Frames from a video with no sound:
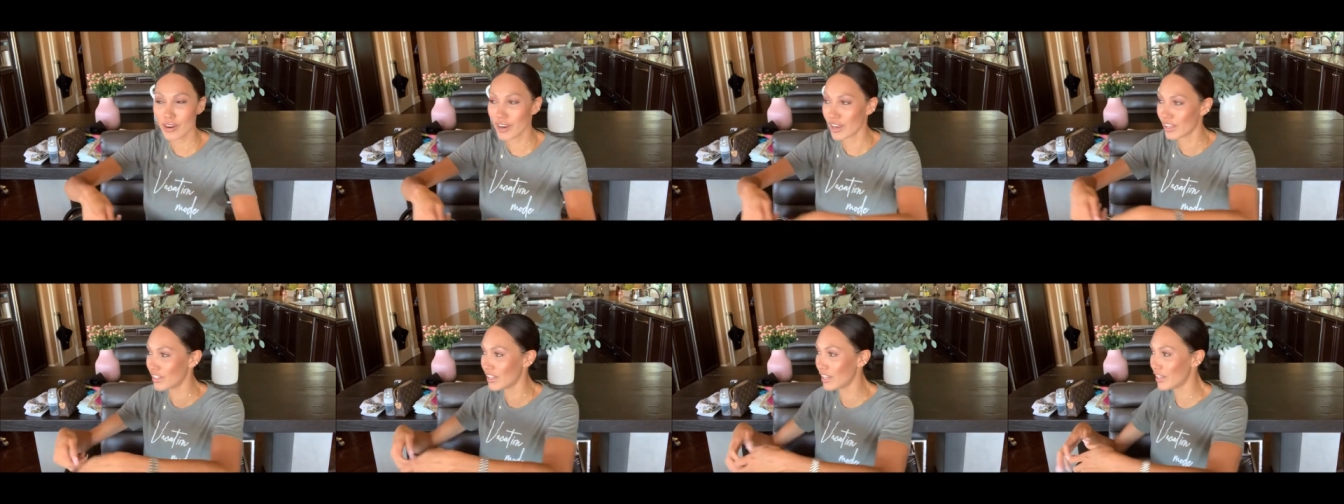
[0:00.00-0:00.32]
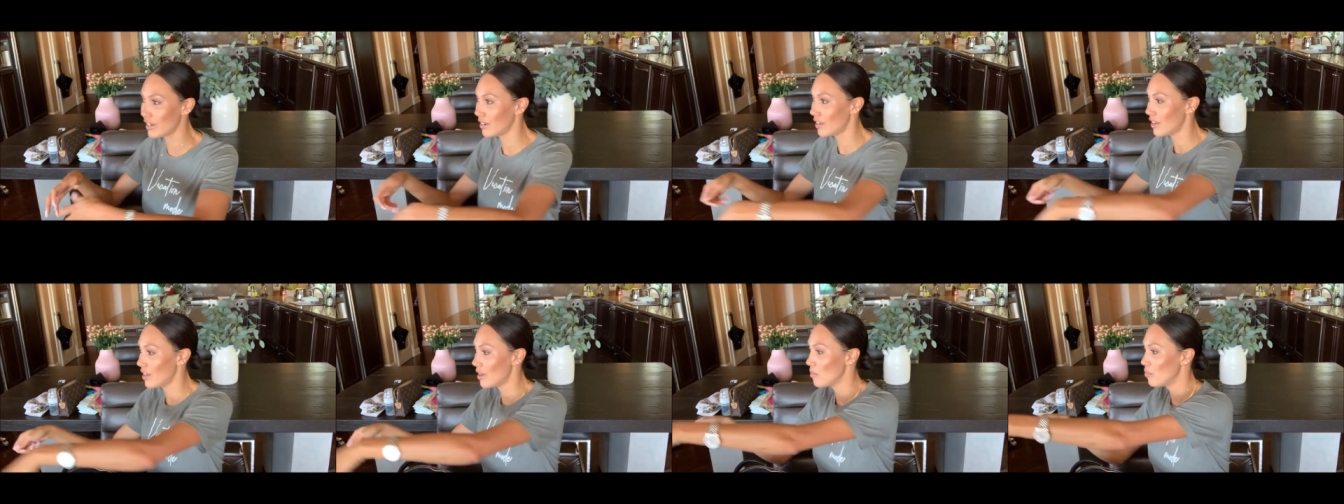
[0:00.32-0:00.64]
and
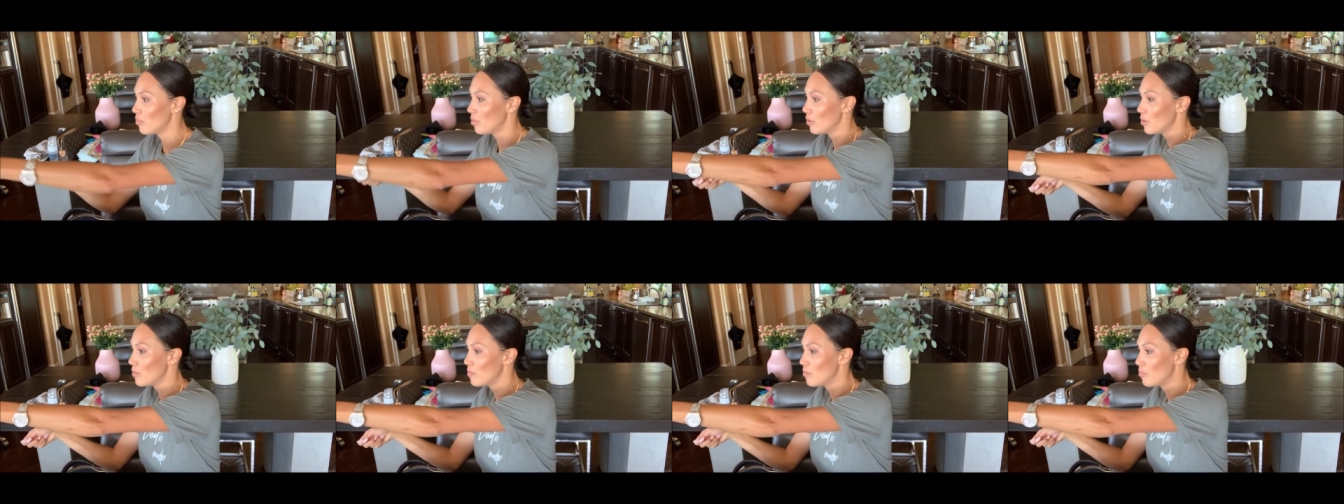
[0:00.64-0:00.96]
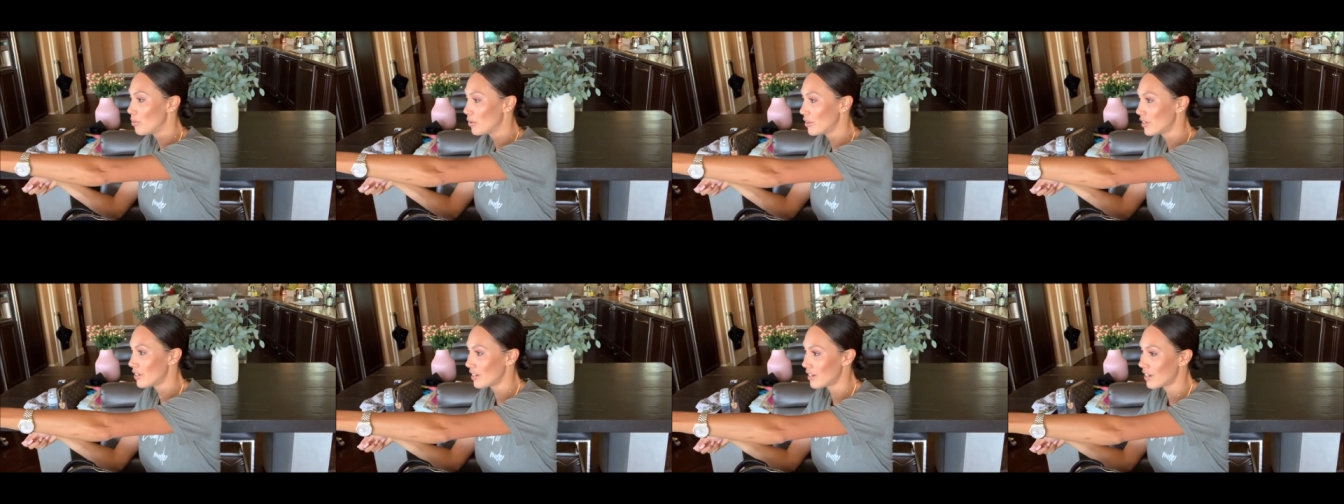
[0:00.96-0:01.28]
then boom,
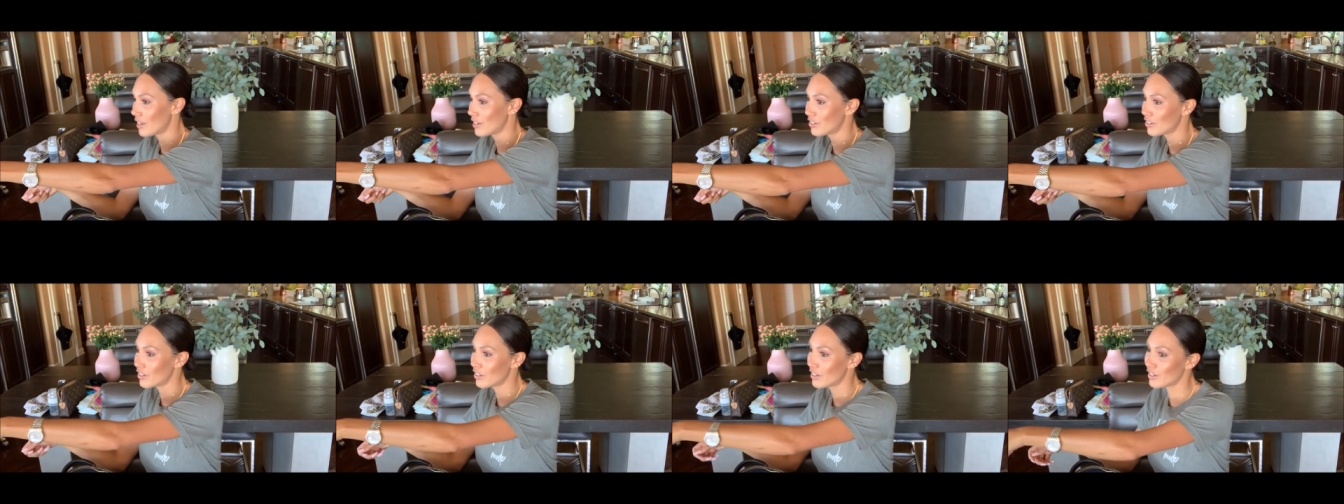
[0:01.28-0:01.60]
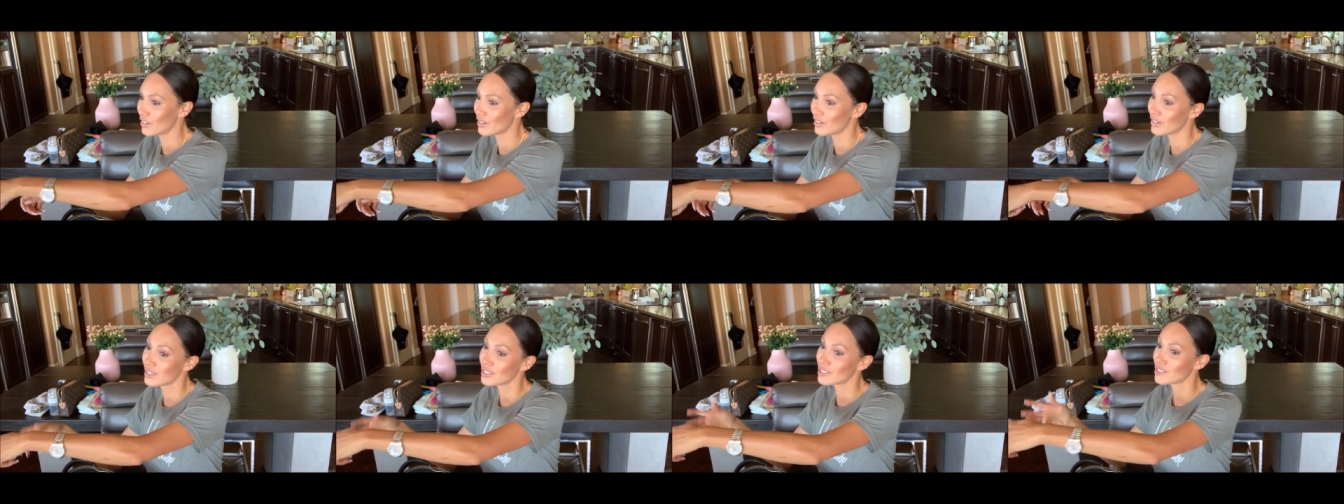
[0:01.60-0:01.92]
put it under.